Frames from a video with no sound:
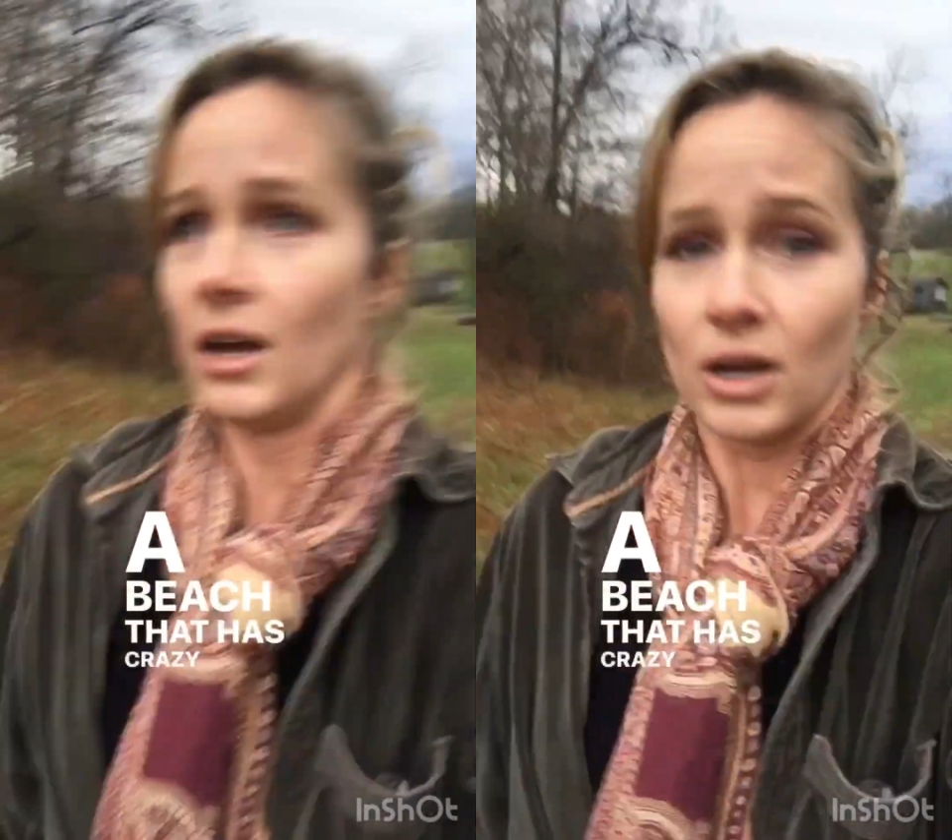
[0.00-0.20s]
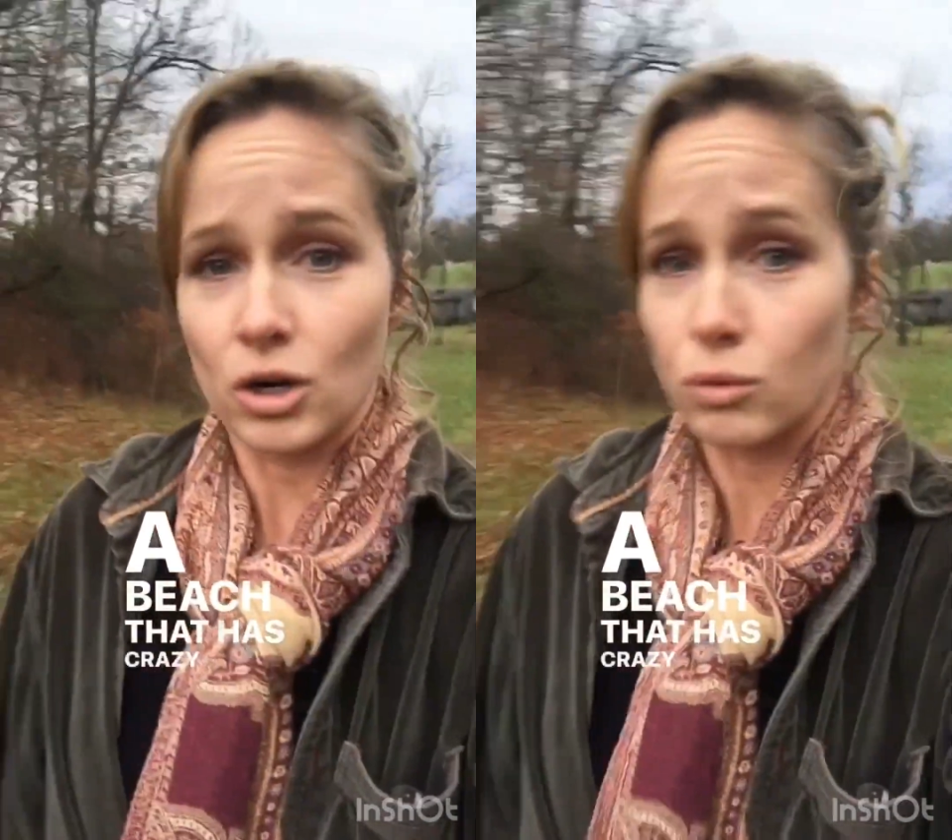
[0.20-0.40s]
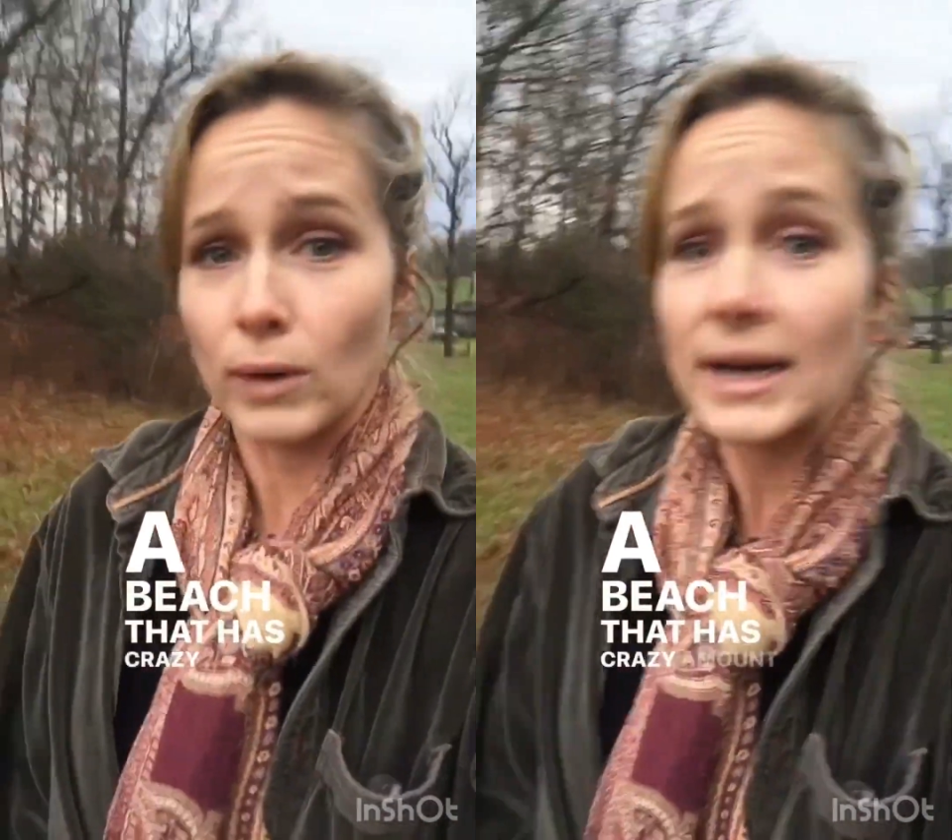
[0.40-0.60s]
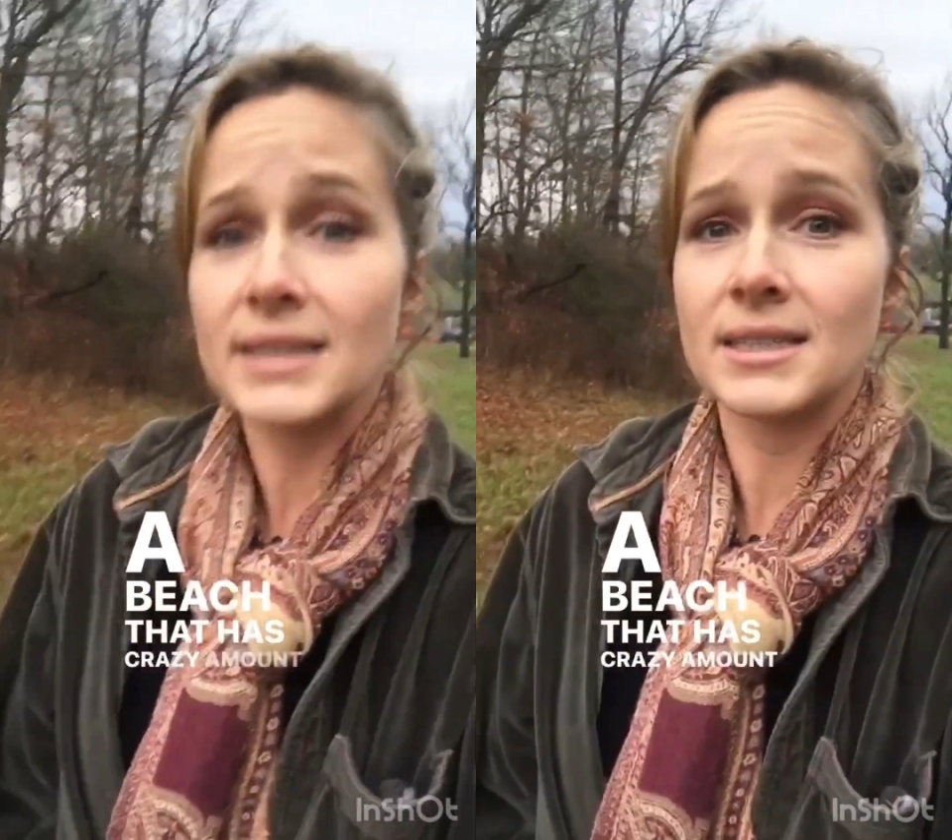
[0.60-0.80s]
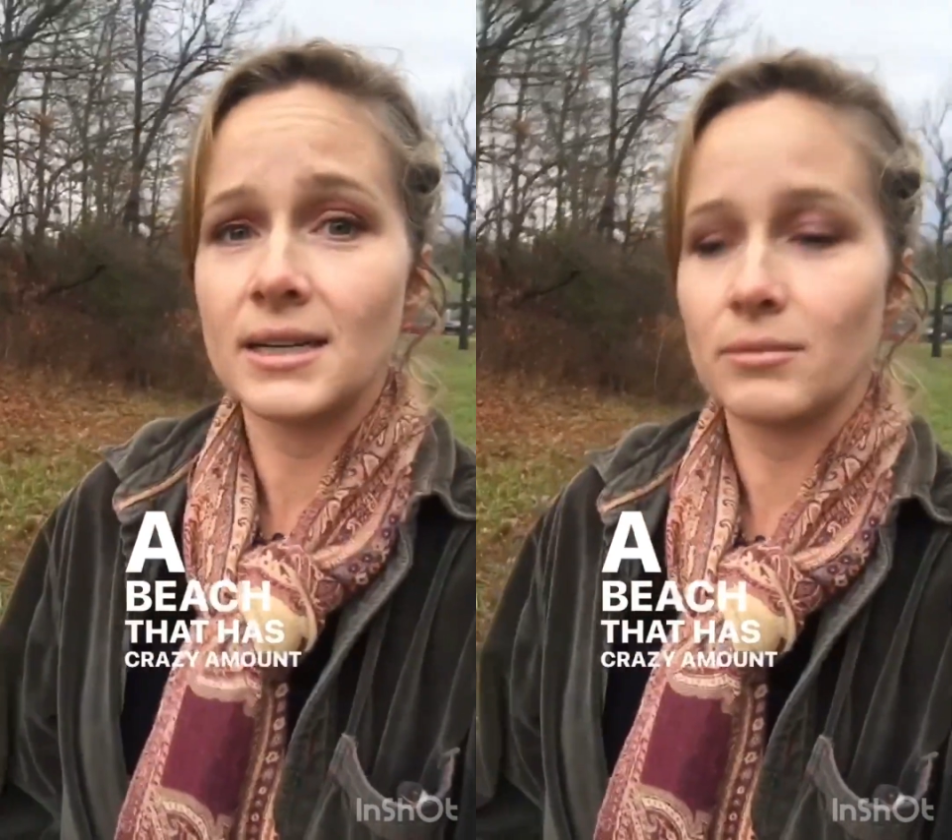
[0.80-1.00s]

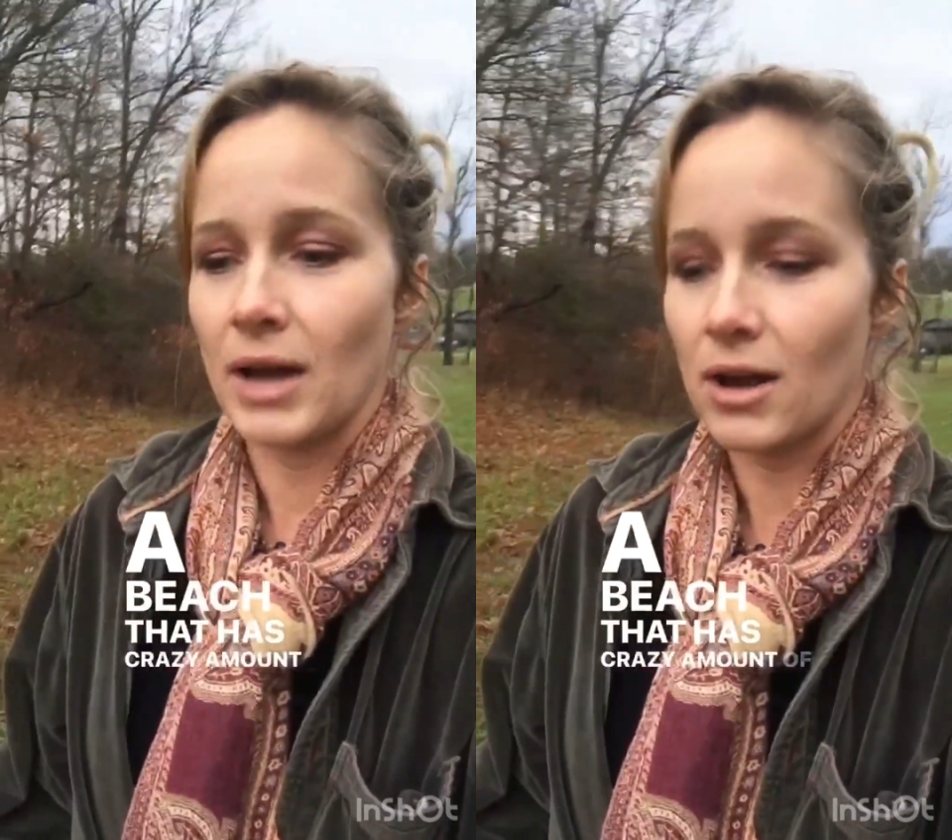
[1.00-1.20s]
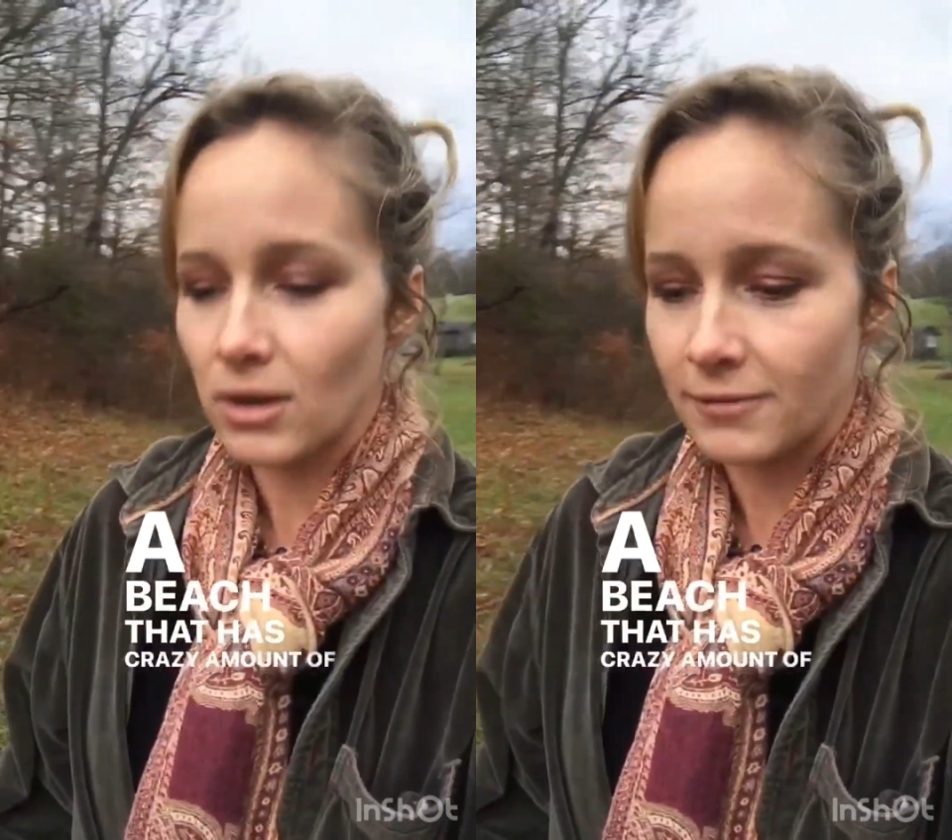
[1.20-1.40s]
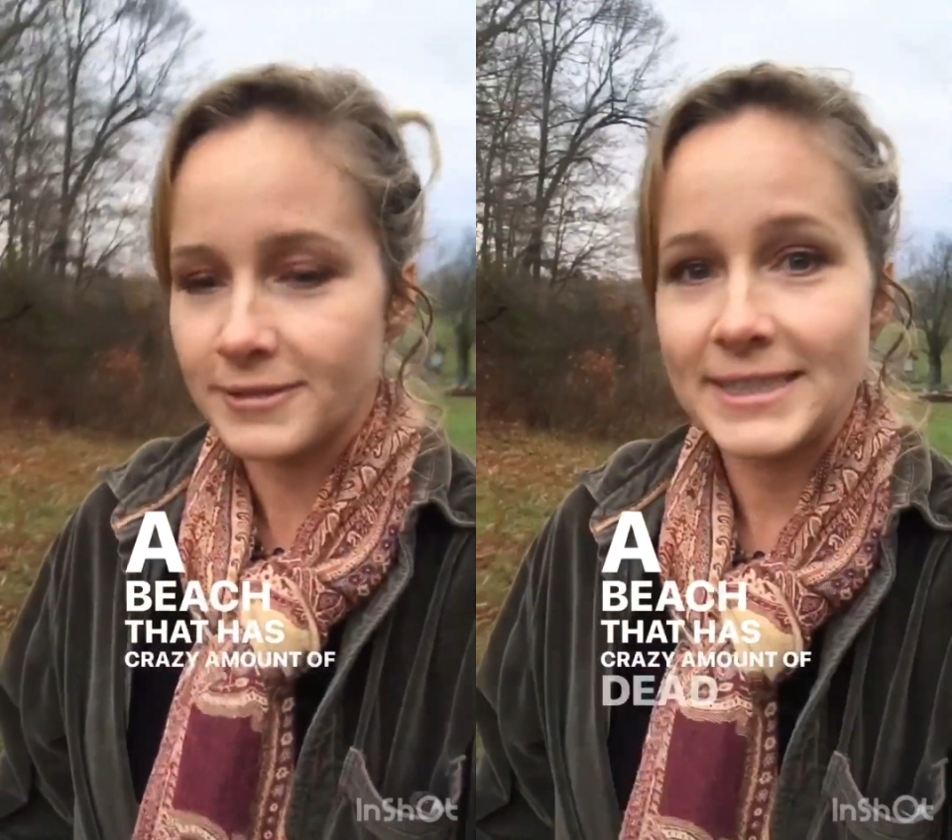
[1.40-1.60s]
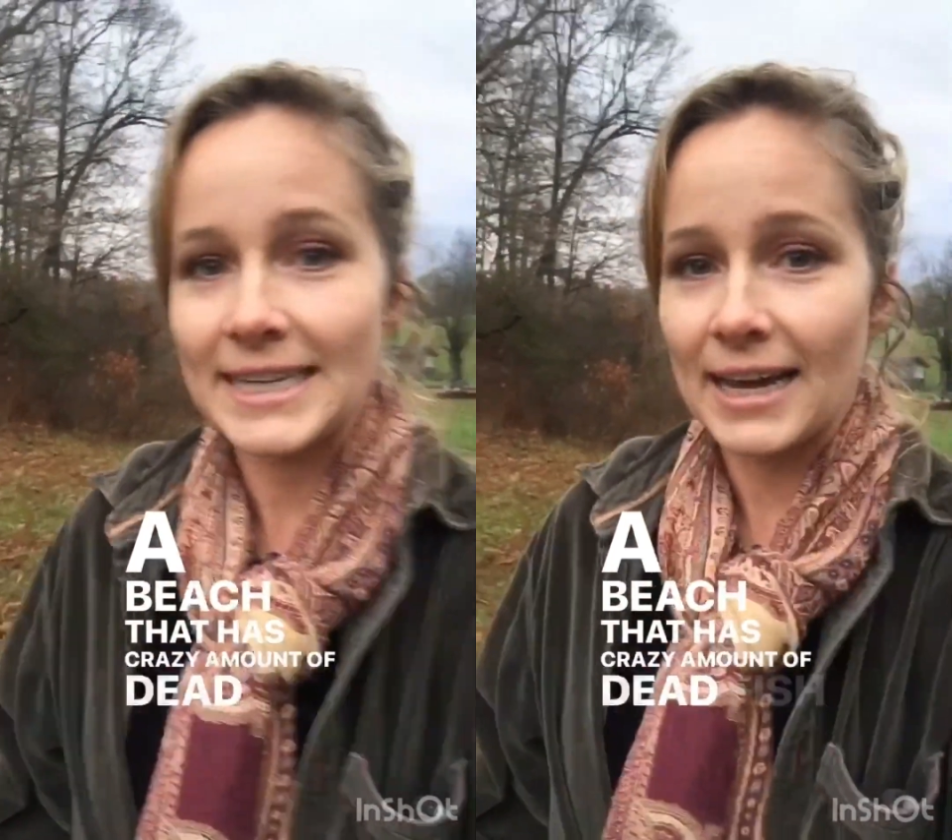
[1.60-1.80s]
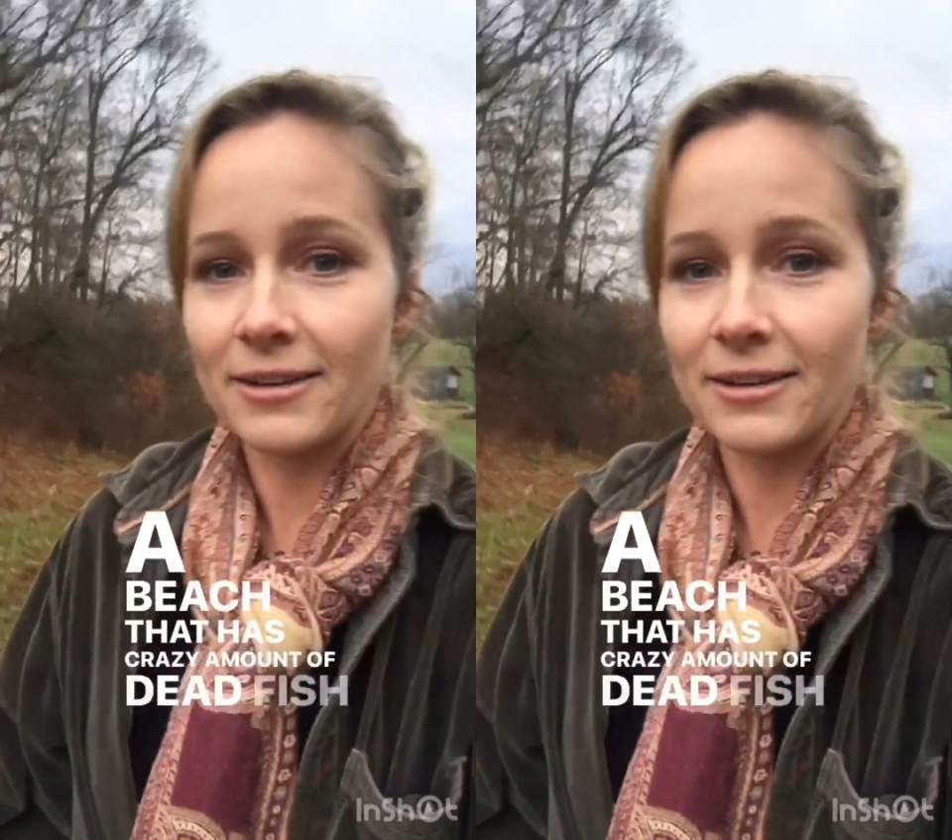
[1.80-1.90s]
crazy amount of dead